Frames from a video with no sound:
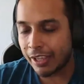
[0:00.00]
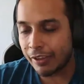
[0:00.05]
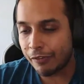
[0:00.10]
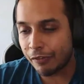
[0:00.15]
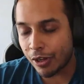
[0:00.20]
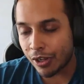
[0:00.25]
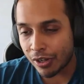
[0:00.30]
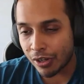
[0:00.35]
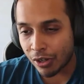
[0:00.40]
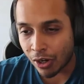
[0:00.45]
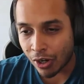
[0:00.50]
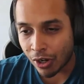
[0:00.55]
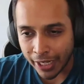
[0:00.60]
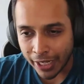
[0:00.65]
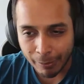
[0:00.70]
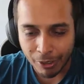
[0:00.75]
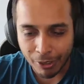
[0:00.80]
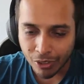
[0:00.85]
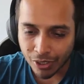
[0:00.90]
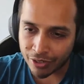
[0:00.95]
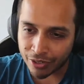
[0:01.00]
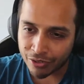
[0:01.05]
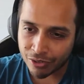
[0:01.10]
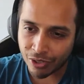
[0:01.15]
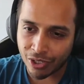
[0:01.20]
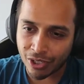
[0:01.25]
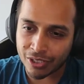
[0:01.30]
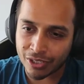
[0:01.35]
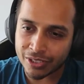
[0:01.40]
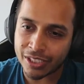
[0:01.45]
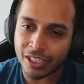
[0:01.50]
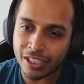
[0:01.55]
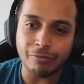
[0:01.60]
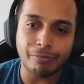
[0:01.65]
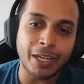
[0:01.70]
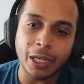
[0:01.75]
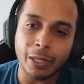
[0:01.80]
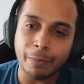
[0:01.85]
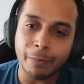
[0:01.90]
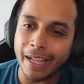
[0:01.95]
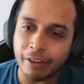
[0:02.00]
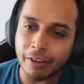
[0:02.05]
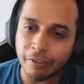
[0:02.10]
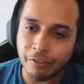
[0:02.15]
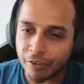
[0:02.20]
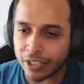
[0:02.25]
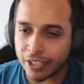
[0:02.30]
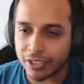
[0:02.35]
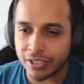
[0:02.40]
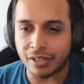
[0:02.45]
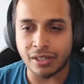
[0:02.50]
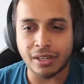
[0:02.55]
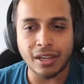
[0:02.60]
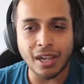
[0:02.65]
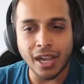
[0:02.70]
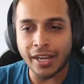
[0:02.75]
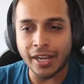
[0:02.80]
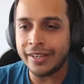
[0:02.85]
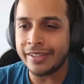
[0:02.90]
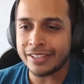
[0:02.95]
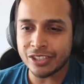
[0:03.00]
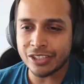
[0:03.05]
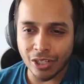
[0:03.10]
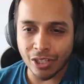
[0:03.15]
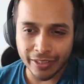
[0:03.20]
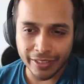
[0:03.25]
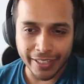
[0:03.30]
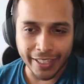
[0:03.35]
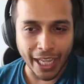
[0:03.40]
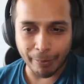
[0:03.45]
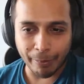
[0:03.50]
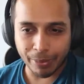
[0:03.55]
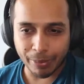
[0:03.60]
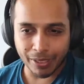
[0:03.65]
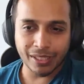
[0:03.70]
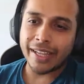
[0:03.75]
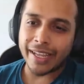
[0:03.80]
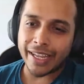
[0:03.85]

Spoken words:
If you are not able to control yourself, build back further. Uninstall the app.